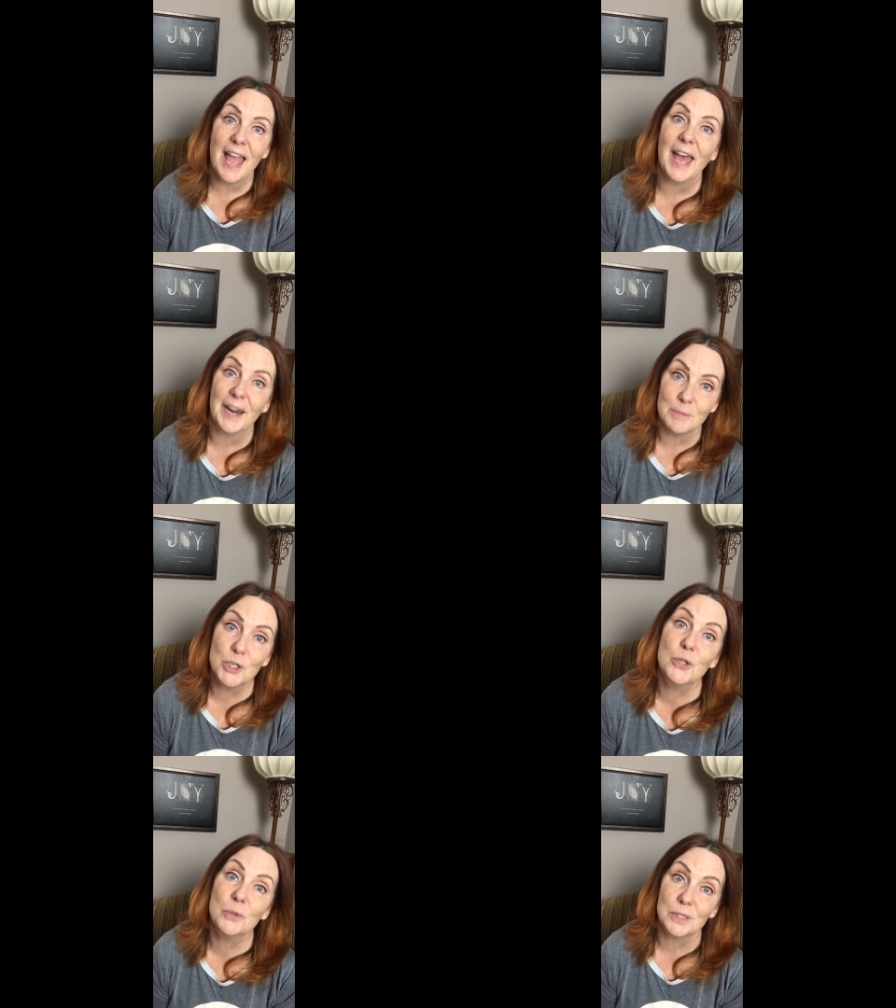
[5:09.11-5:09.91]
and I'm
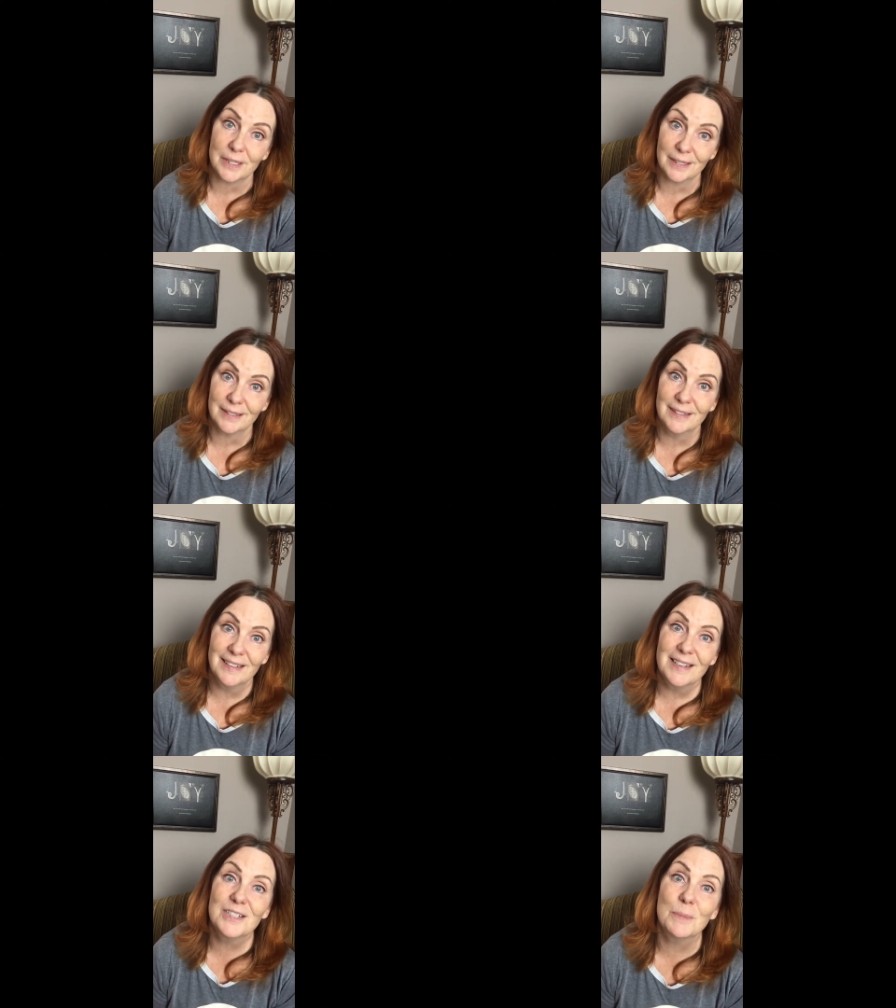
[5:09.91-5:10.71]
choosing
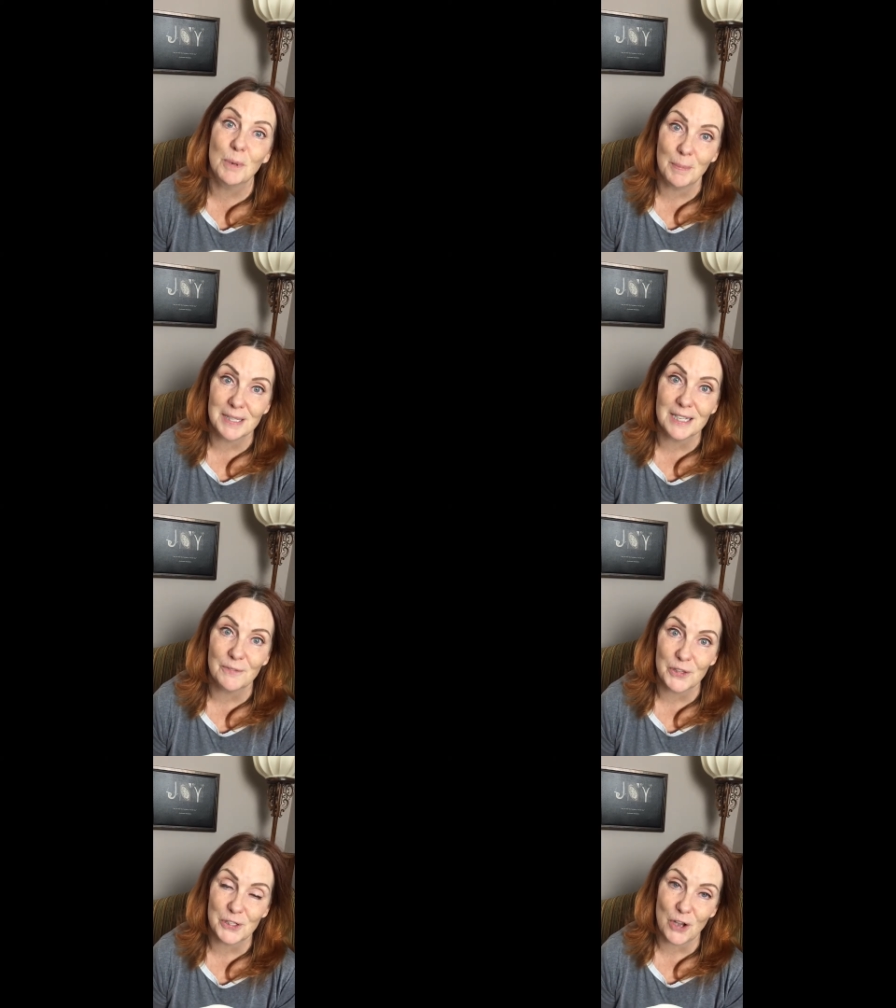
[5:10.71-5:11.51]
to put
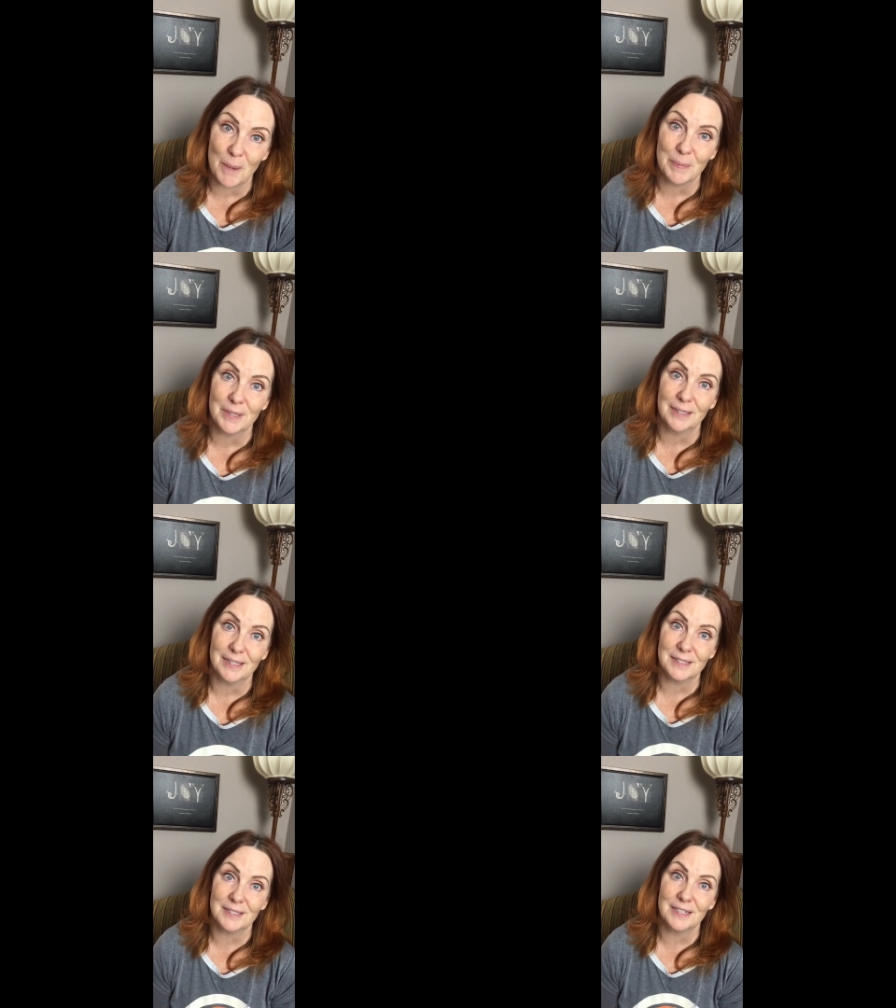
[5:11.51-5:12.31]
myself at the top of the
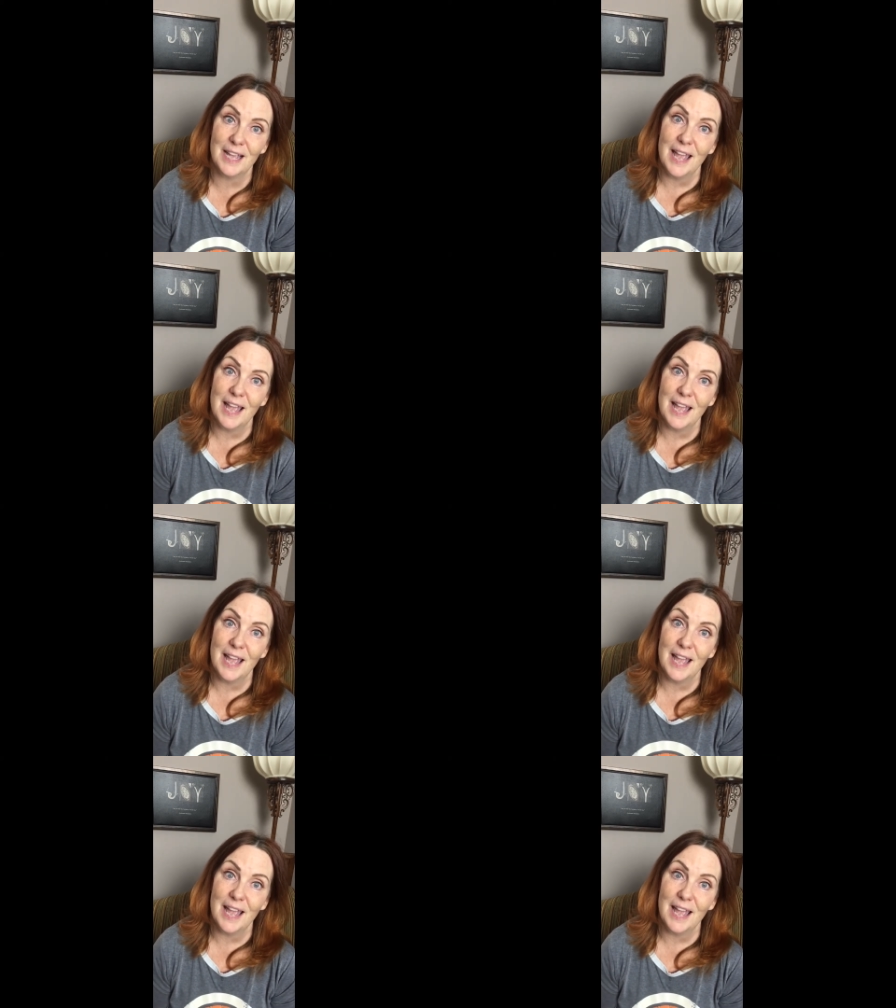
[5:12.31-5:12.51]
list.